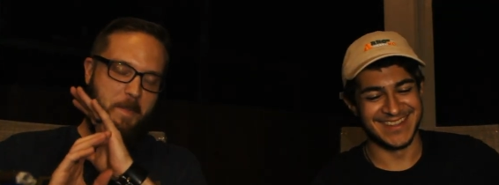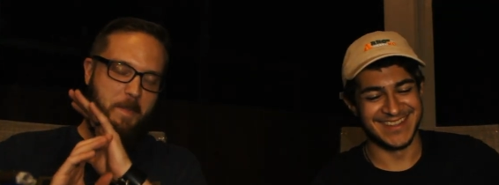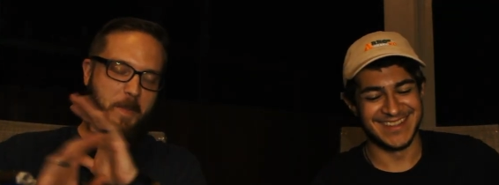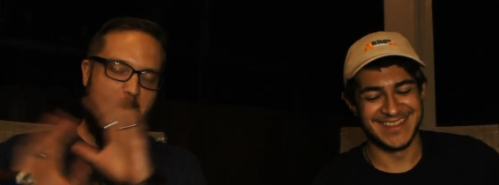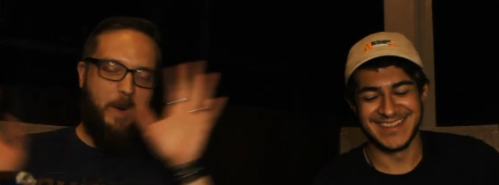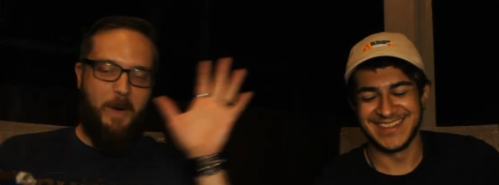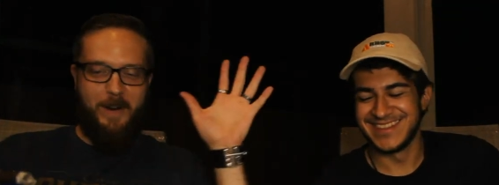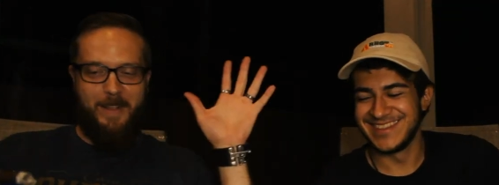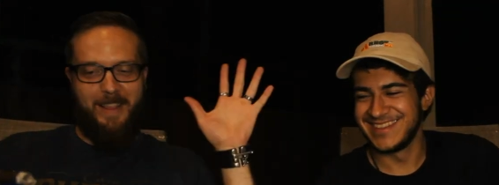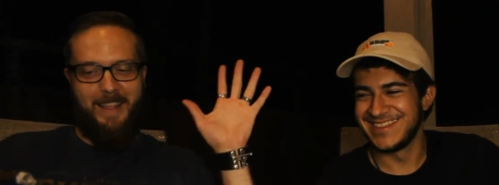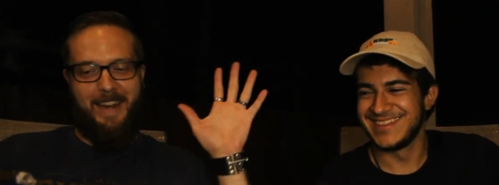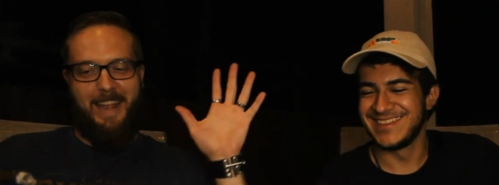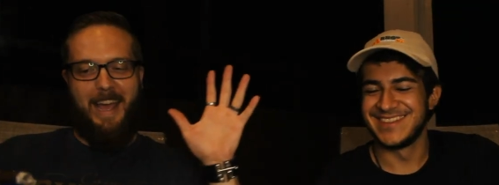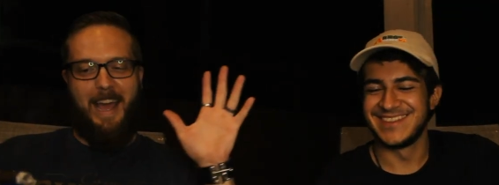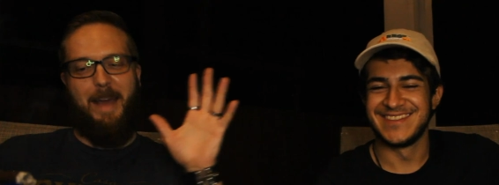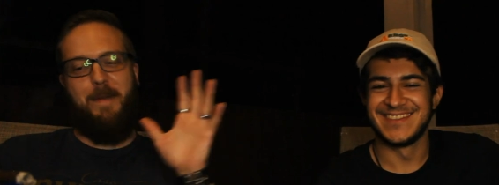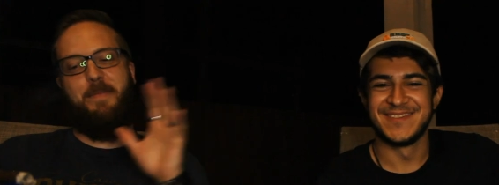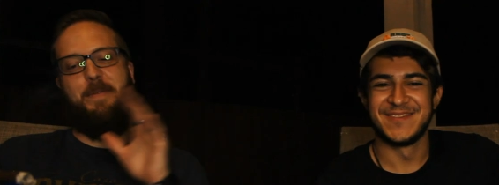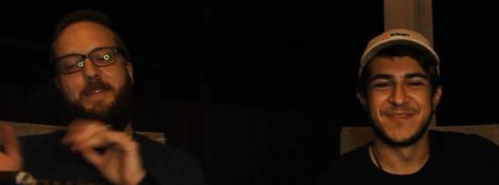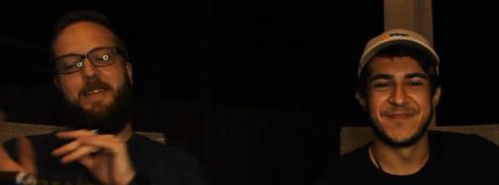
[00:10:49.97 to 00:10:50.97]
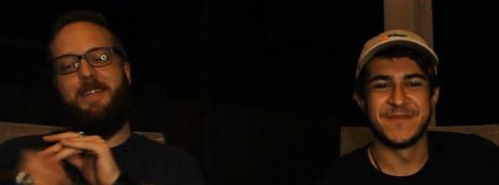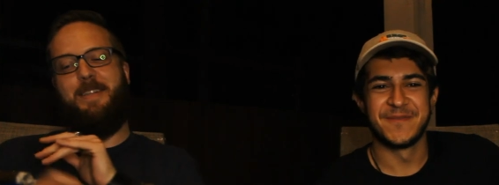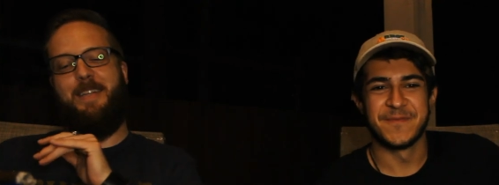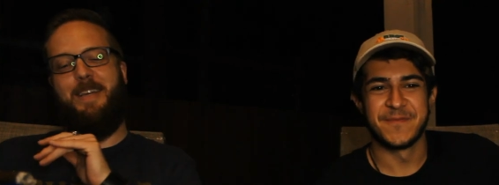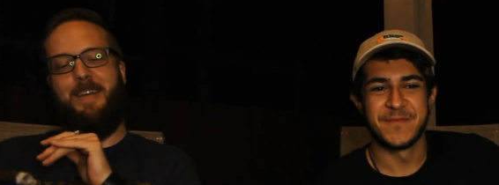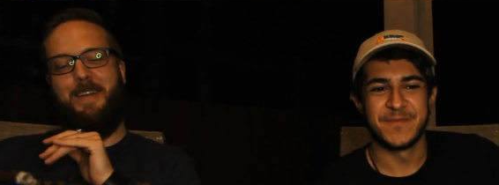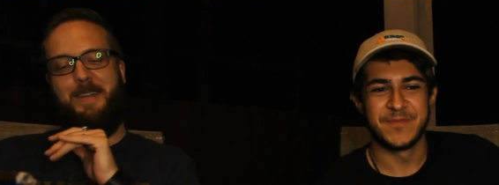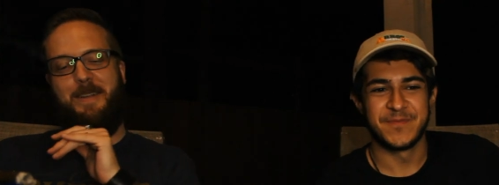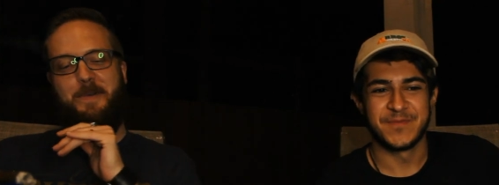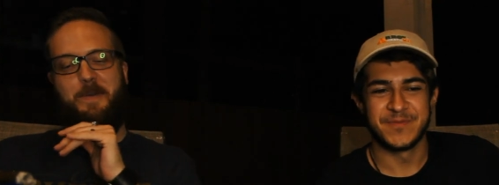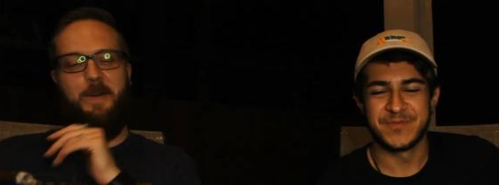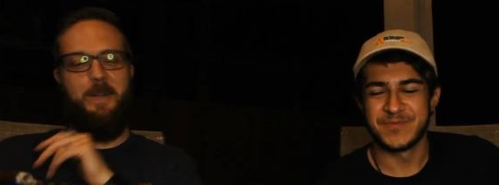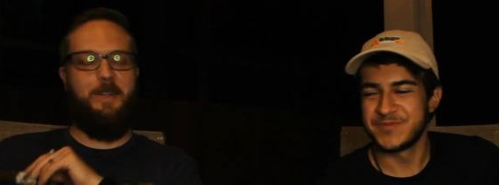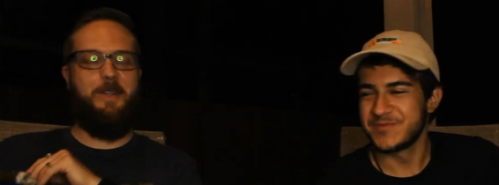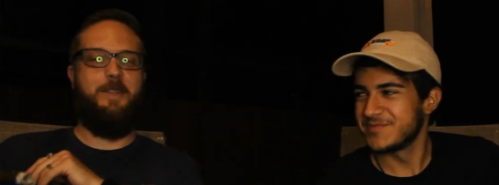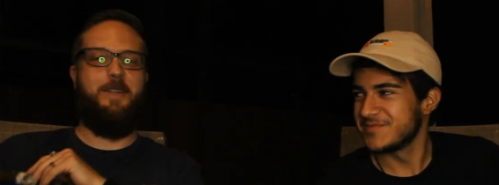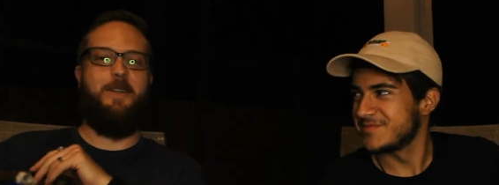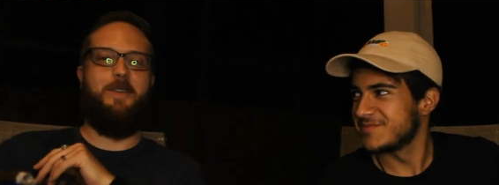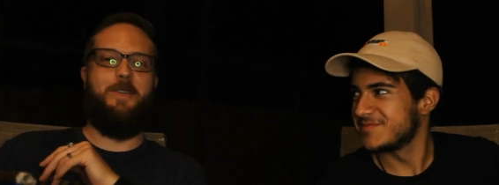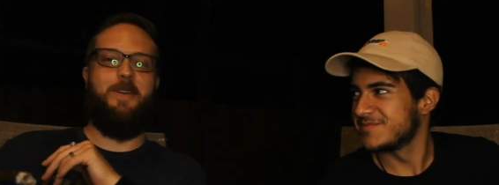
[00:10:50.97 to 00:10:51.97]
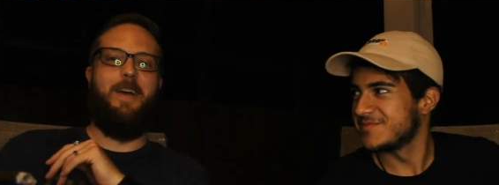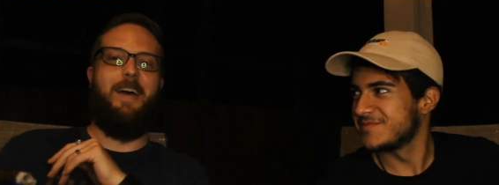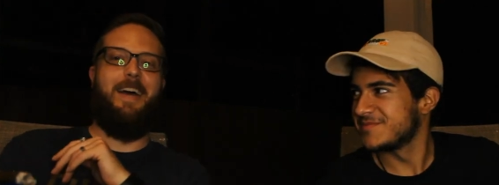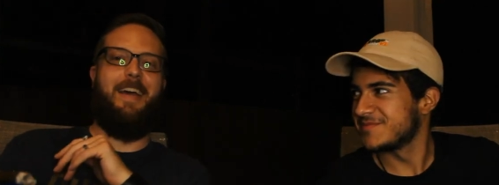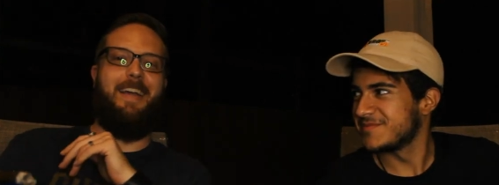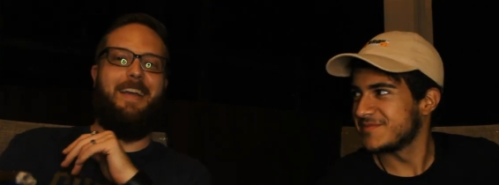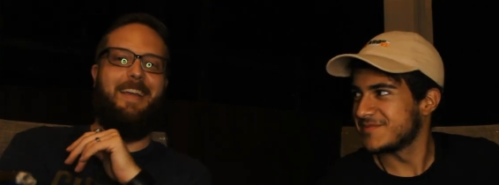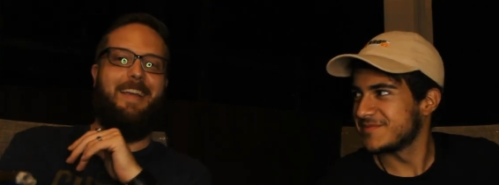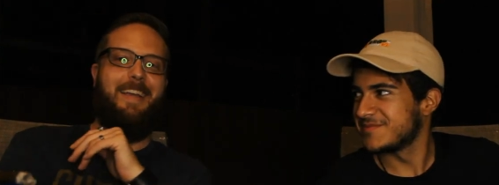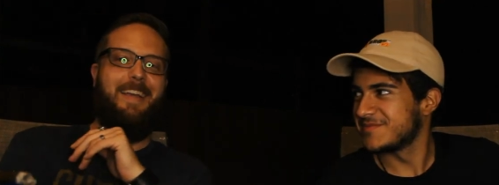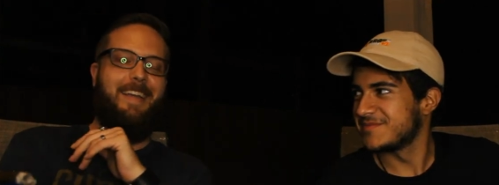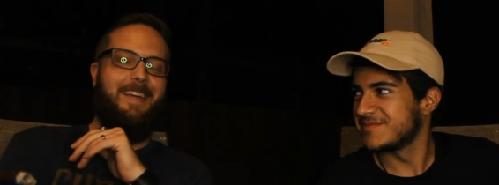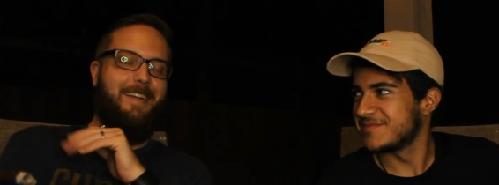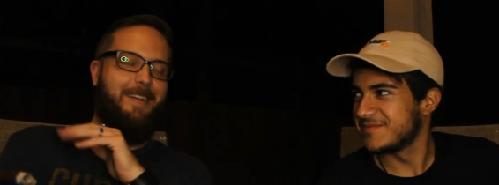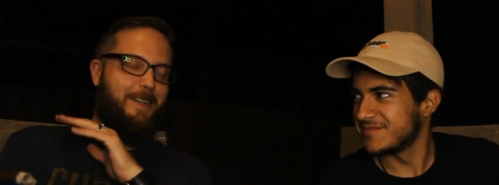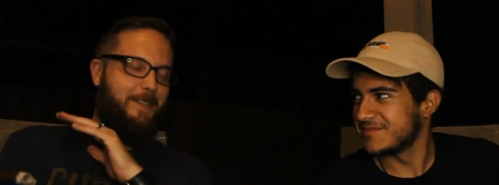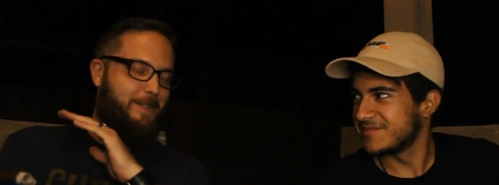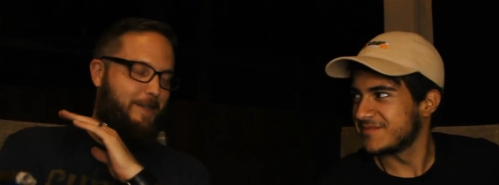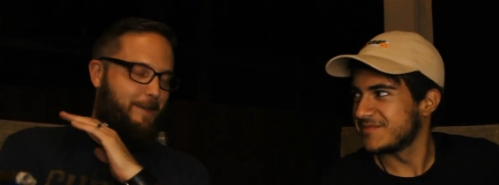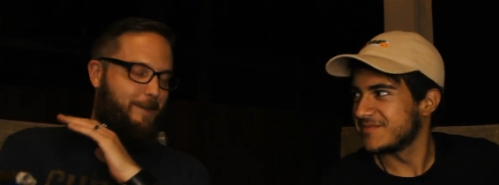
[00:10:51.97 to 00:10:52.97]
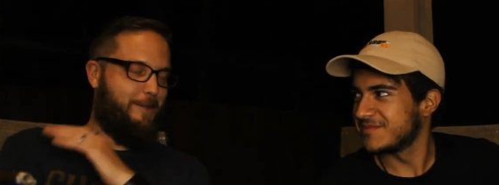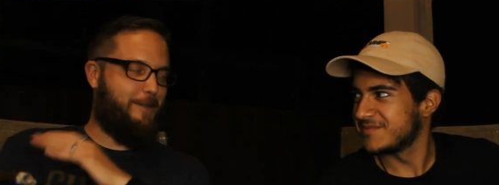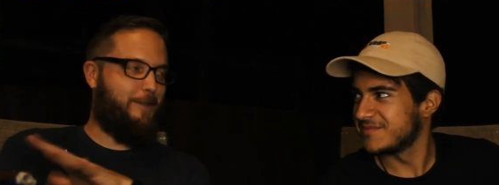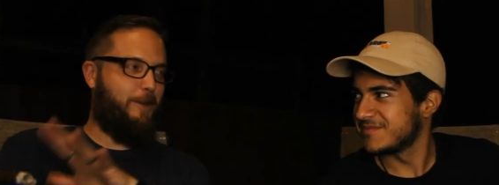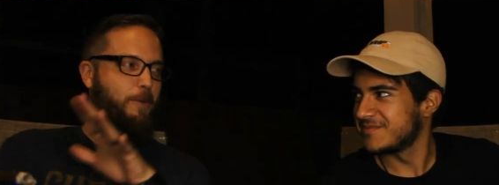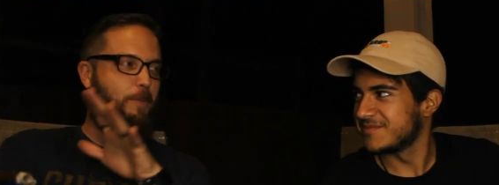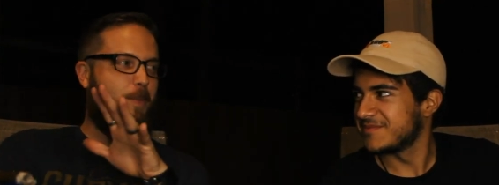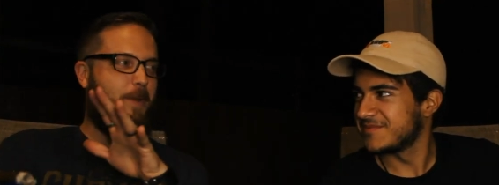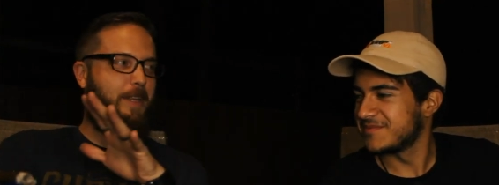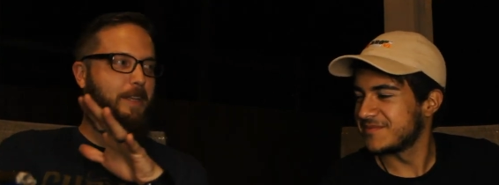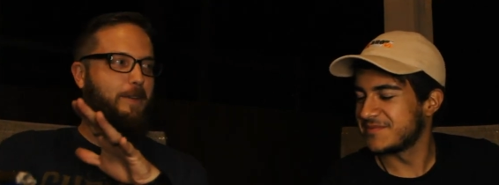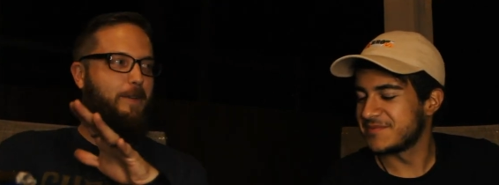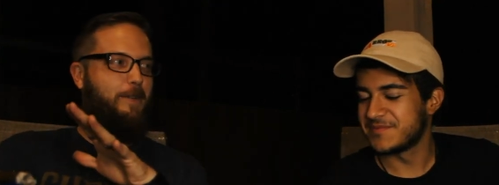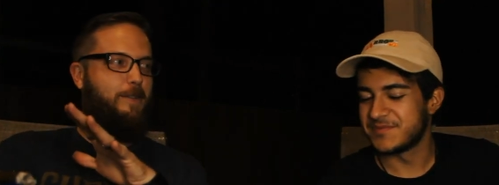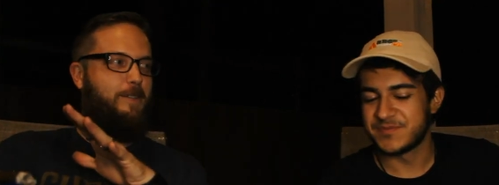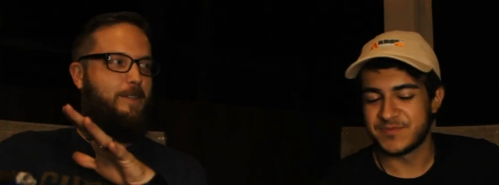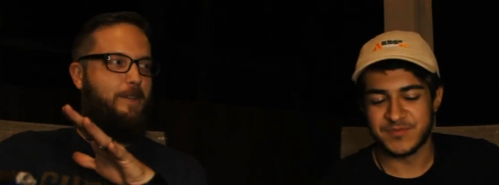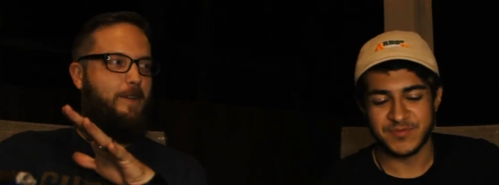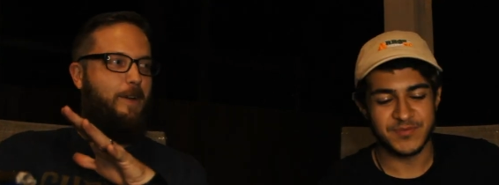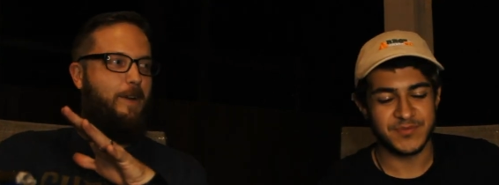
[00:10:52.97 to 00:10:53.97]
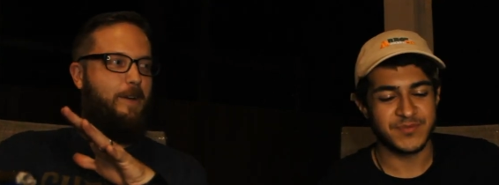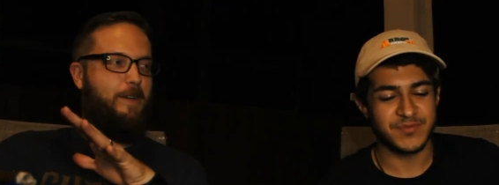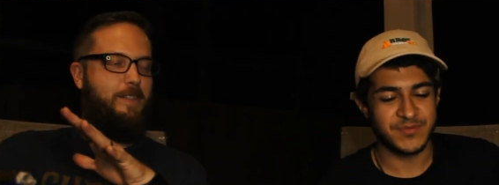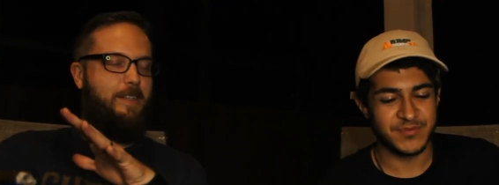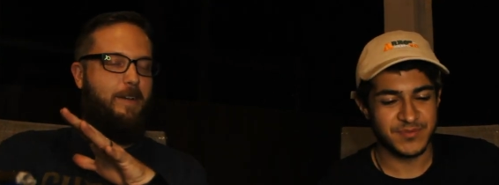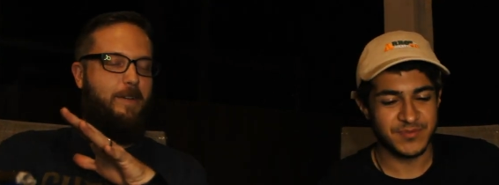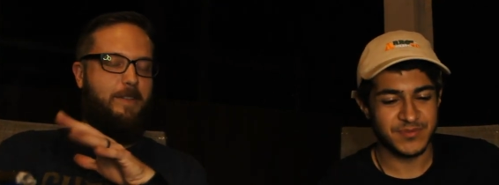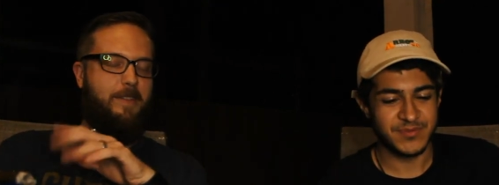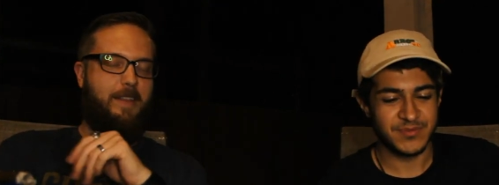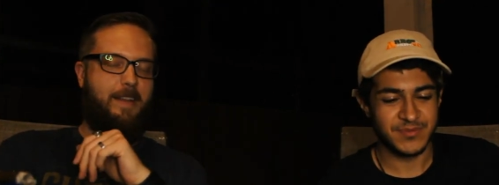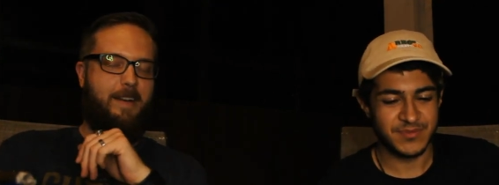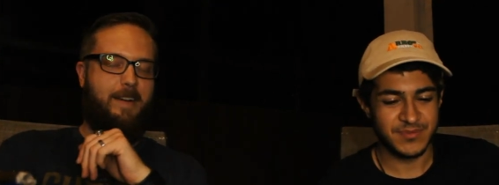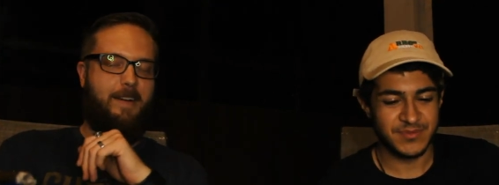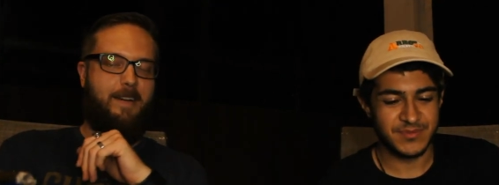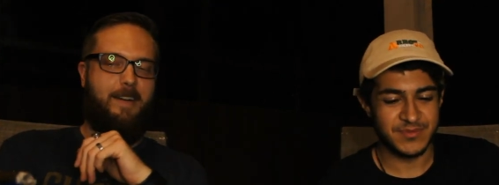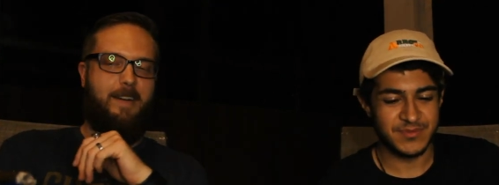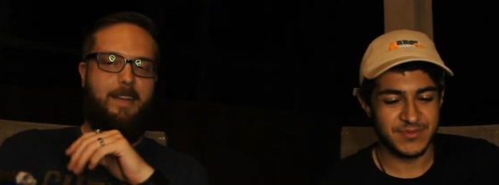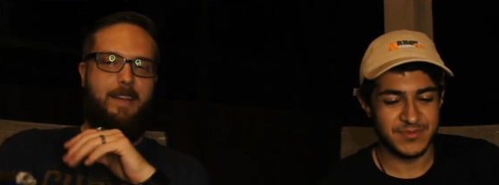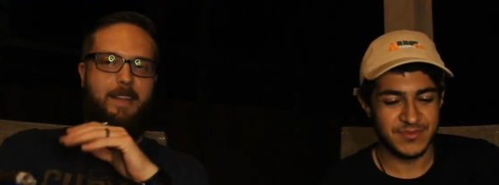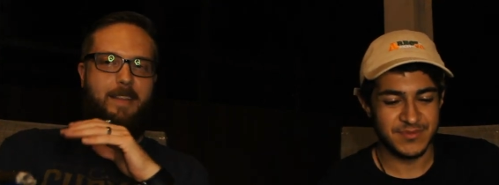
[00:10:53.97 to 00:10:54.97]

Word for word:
Speaker 1: more than happy to tell you what you should try because there's so many good cigars out there.